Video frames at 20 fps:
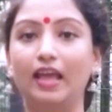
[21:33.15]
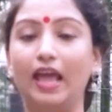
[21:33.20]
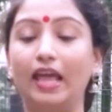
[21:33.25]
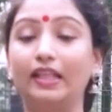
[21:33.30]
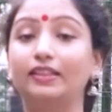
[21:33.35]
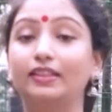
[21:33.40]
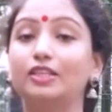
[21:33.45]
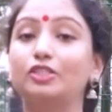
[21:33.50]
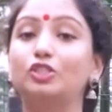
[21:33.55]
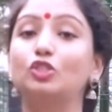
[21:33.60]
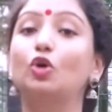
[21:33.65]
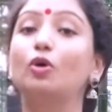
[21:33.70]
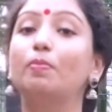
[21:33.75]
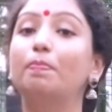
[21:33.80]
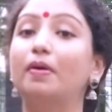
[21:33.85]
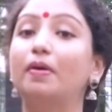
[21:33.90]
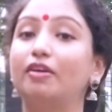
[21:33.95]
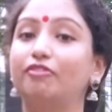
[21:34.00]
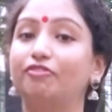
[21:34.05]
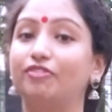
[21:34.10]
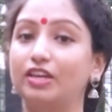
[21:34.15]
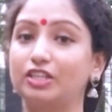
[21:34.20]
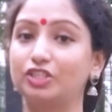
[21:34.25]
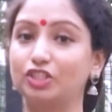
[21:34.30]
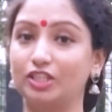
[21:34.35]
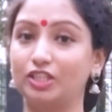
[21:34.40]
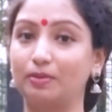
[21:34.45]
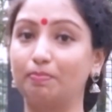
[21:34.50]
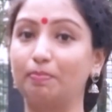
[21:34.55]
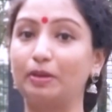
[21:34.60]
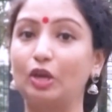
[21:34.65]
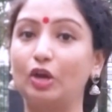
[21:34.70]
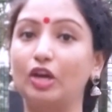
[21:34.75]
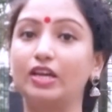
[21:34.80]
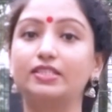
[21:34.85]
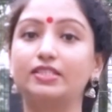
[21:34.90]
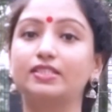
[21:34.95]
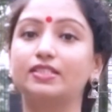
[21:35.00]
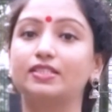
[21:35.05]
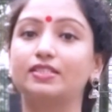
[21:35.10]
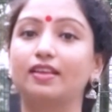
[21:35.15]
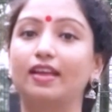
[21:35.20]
and there's no perfection, because